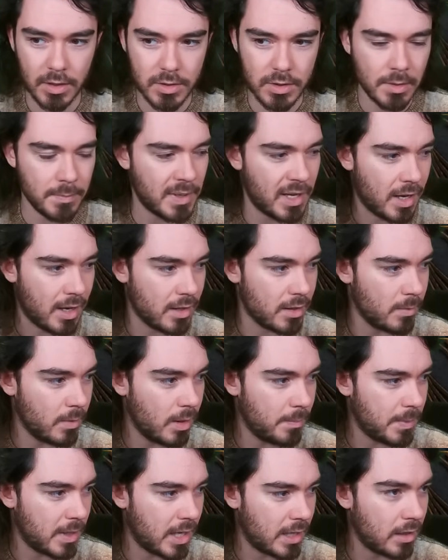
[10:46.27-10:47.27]
So let me add them
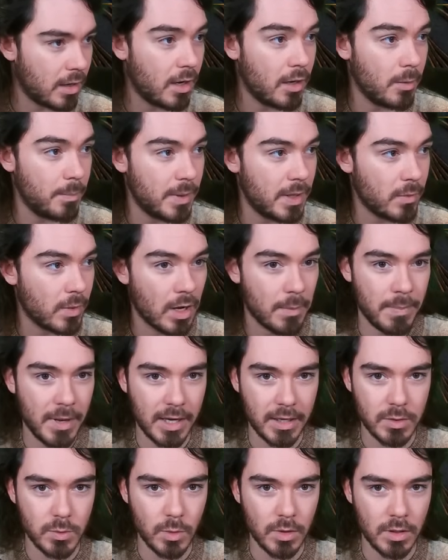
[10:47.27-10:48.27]
up and I'll be right
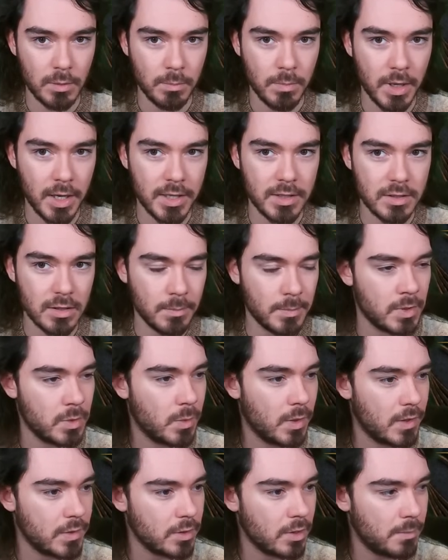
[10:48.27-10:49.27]
back. So we can buy some as
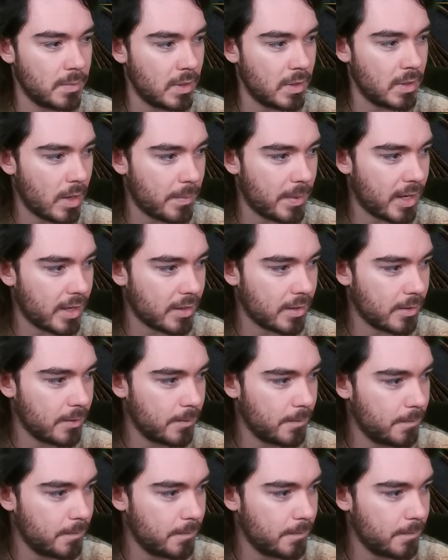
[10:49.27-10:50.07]
well. So I'll be right back.